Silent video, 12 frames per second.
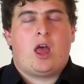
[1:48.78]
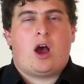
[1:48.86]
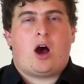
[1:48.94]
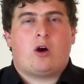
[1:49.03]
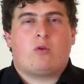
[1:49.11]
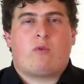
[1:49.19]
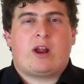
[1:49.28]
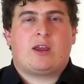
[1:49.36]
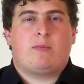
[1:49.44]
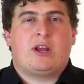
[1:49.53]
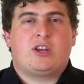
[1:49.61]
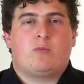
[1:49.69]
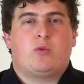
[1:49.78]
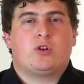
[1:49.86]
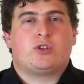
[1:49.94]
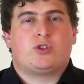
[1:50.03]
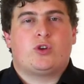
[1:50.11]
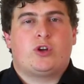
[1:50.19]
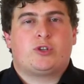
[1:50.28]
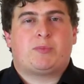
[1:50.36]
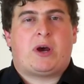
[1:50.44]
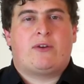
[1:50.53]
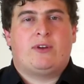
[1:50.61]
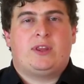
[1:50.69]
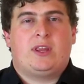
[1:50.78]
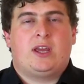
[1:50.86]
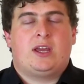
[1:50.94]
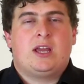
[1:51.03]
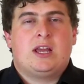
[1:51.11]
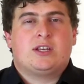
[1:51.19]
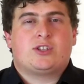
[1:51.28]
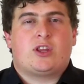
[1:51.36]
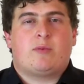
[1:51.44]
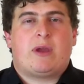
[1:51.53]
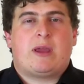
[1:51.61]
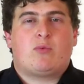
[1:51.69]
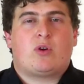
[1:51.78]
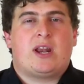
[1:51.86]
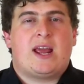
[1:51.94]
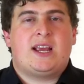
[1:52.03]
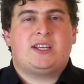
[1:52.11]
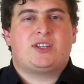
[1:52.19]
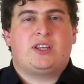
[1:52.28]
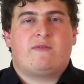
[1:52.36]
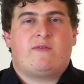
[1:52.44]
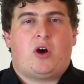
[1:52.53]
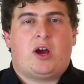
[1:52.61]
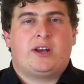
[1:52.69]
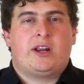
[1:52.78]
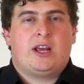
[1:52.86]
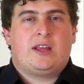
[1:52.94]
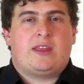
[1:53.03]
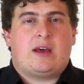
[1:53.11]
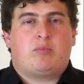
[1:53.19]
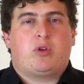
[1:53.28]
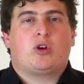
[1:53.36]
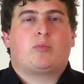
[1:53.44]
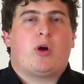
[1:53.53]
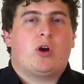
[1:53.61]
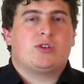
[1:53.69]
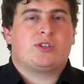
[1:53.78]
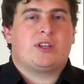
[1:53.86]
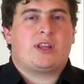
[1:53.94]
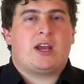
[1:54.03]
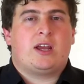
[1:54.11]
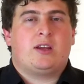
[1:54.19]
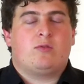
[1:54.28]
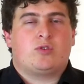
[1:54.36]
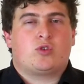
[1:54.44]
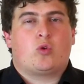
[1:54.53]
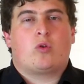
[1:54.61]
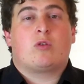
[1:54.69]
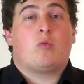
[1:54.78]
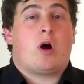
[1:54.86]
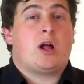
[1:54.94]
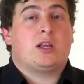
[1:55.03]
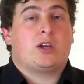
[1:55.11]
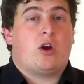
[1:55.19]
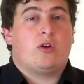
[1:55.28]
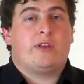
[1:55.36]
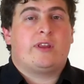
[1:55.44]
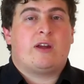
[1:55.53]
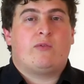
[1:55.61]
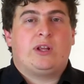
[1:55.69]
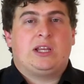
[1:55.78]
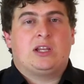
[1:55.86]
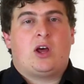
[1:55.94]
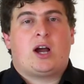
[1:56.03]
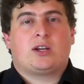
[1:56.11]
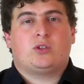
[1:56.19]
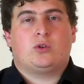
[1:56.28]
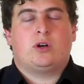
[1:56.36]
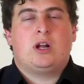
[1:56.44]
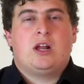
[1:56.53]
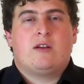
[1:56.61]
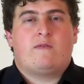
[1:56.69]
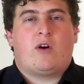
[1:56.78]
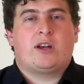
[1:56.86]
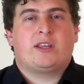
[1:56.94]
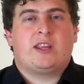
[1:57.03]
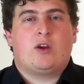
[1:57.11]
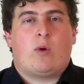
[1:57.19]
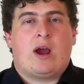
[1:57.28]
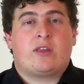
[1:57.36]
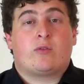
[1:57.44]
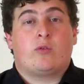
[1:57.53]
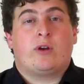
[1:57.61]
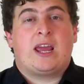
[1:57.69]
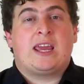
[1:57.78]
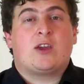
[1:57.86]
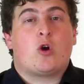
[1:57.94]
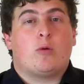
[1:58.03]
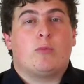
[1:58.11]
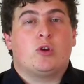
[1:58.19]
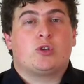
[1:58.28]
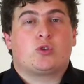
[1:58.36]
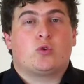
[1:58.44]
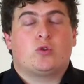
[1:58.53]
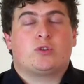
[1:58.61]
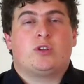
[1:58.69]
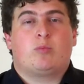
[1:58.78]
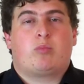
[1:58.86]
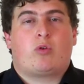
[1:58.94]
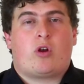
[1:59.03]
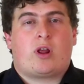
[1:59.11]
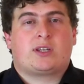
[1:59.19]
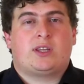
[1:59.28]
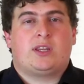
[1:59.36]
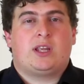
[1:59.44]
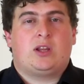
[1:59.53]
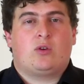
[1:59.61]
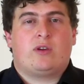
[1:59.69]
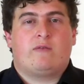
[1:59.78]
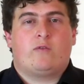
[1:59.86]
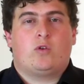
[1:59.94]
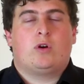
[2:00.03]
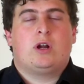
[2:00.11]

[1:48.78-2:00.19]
I would recommend you put a search bar in there so that people can easily find that blog post that they saw a while ago that they really liked, or finding their way through an e-commerce store to the product that they're looking for.